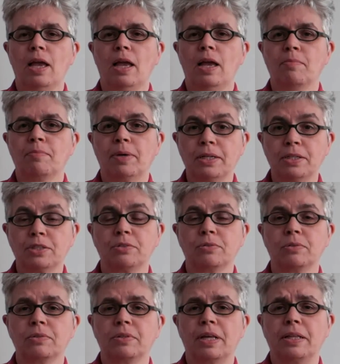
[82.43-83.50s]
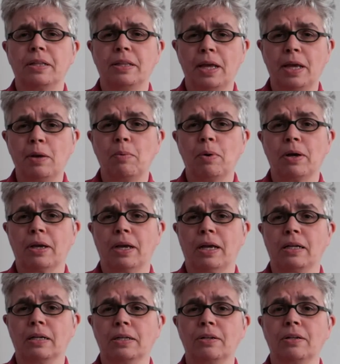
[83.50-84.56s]
make sure that they were
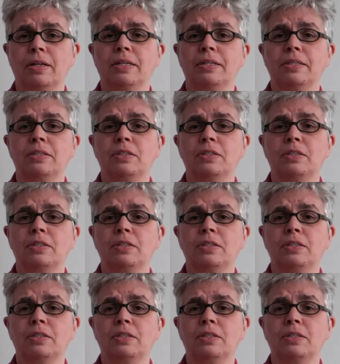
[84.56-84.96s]
calculated